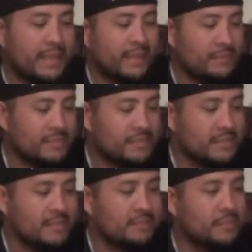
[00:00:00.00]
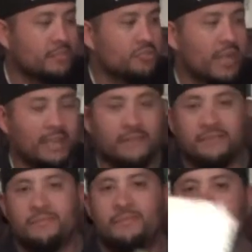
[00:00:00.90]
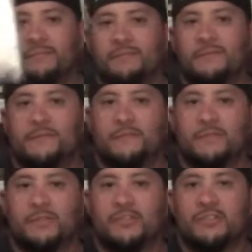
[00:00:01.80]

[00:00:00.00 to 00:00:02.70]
game is Double Dragon for the